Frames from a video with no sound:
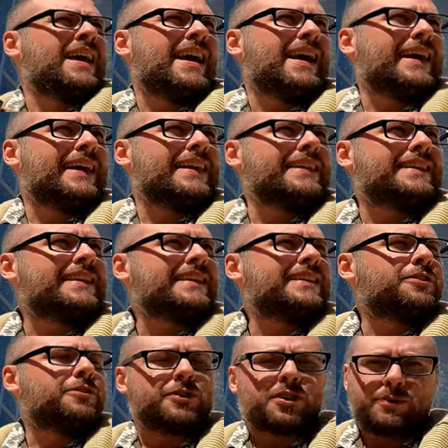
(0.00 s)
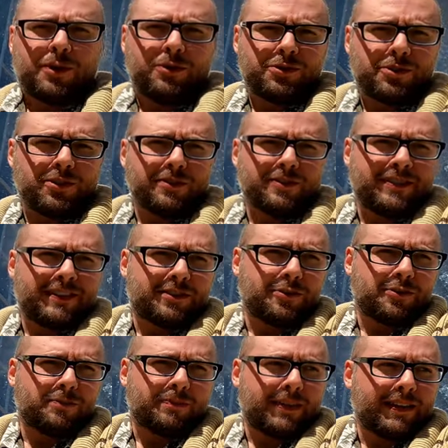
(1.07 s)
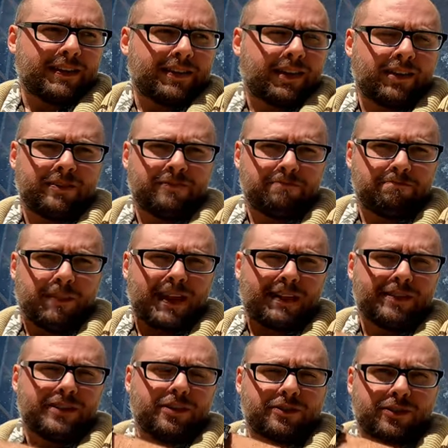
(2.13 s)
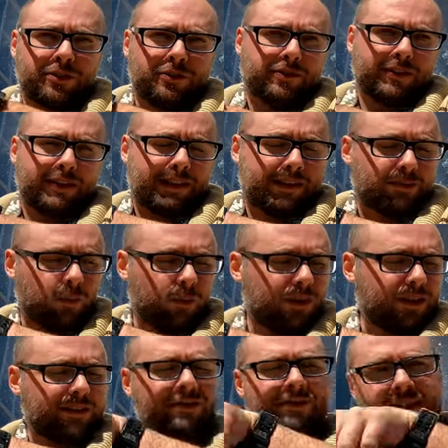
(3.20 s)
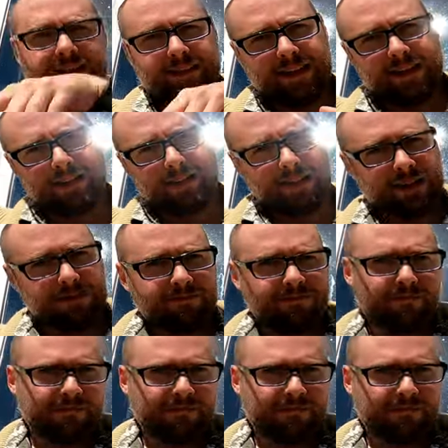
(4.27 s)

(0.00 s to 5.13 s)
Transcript: And your exposure is going to depend mainly on two things. One, the density,